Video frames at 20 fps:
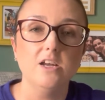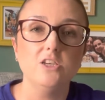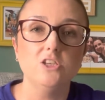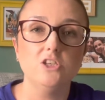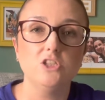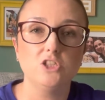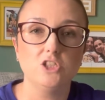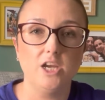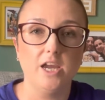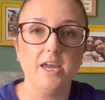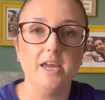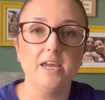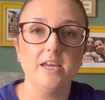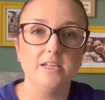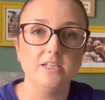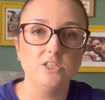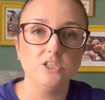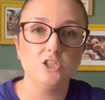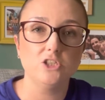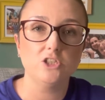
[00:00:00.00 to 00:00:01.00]
you
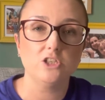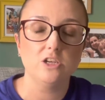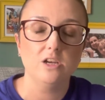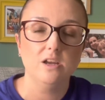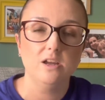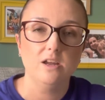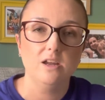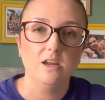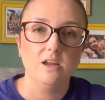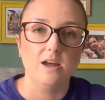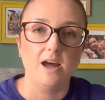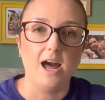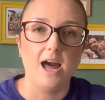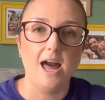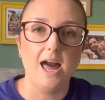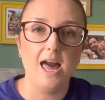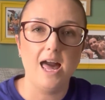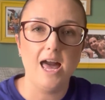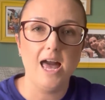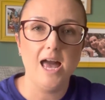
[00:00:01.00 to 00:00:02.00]
change
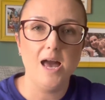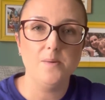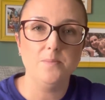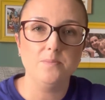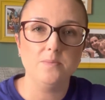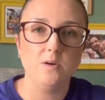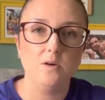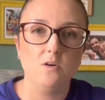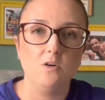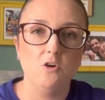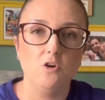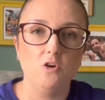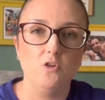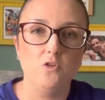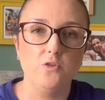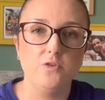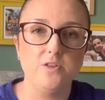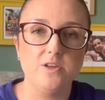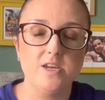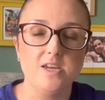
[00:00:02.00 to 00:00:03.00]

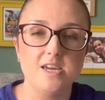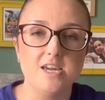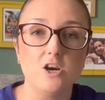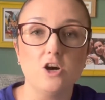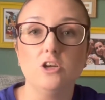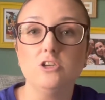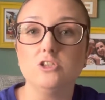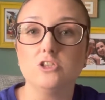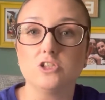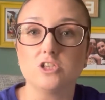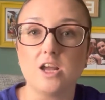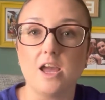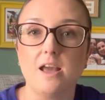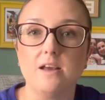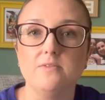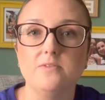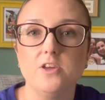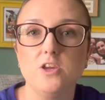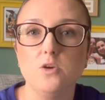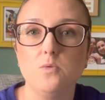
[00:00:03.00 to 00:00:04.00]
the
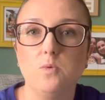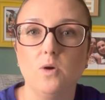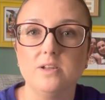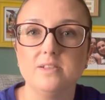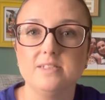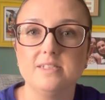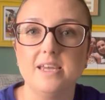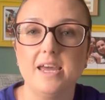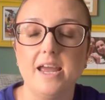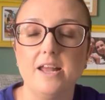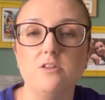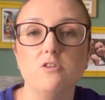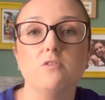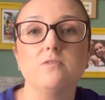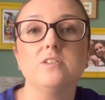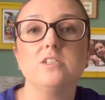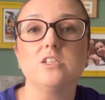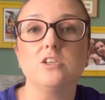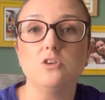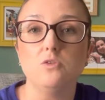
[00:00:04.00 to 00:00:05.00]
country that you want it in.
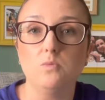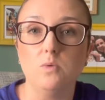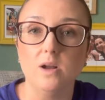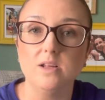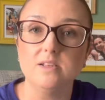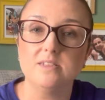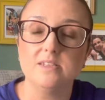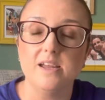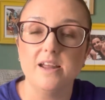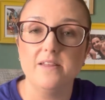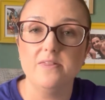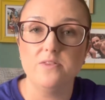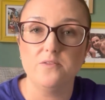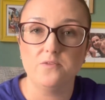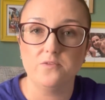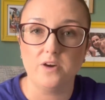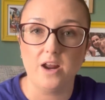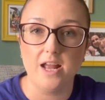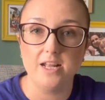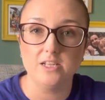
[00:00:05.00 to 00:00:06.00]
Obviously, you want it in the
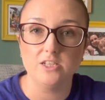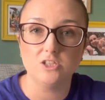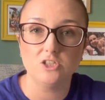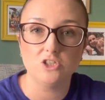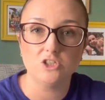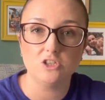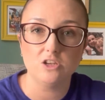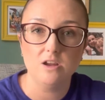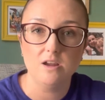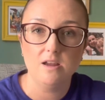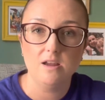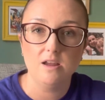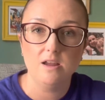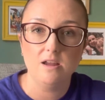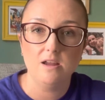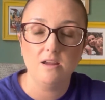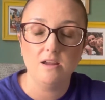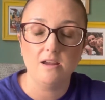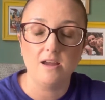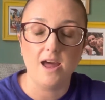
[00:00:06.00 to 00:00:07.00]
French,
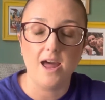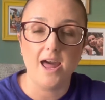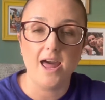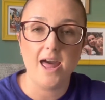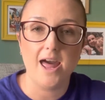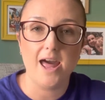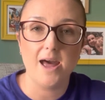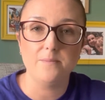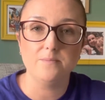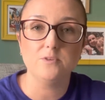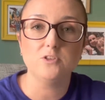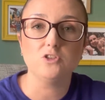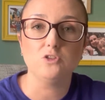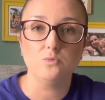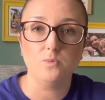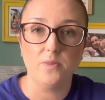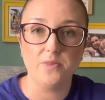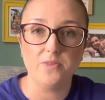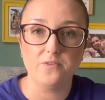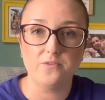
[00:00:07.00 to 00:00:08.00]
because
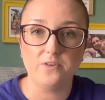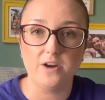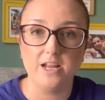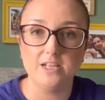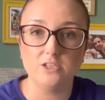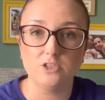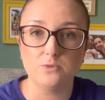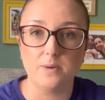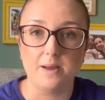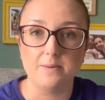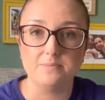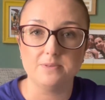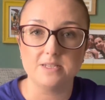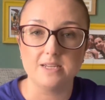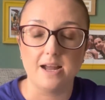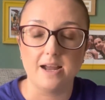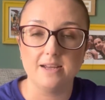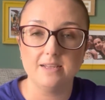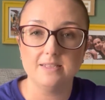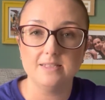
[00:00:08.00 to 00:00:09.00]
you want the French
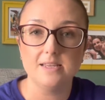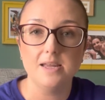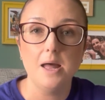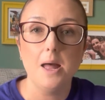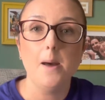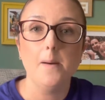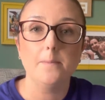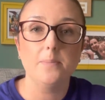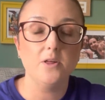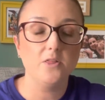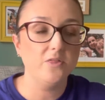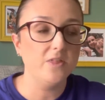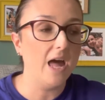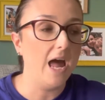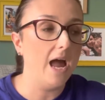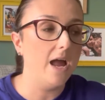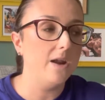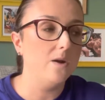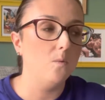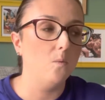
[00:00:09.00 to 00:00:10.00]
website. But
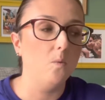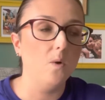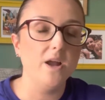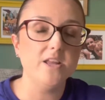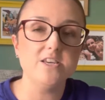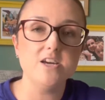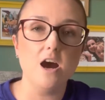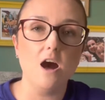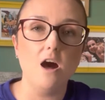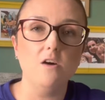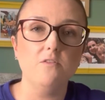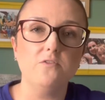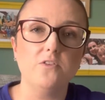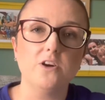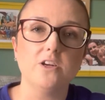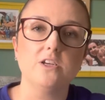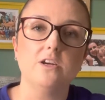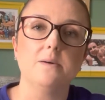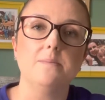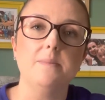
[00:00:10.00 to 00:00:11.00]
then when you
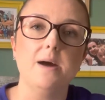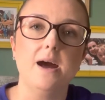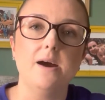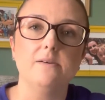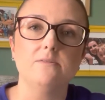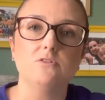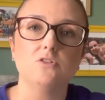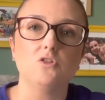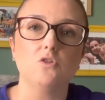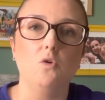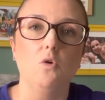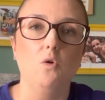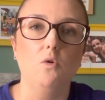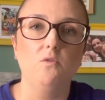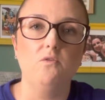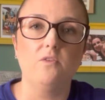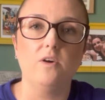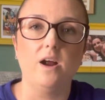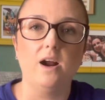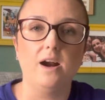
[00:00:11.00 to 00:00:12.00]
hover your mouse
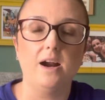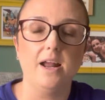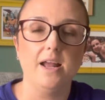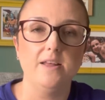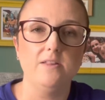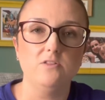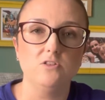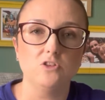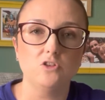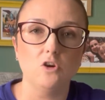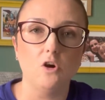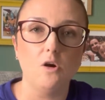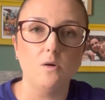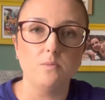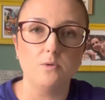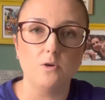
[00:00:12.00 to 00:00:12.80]
over in the top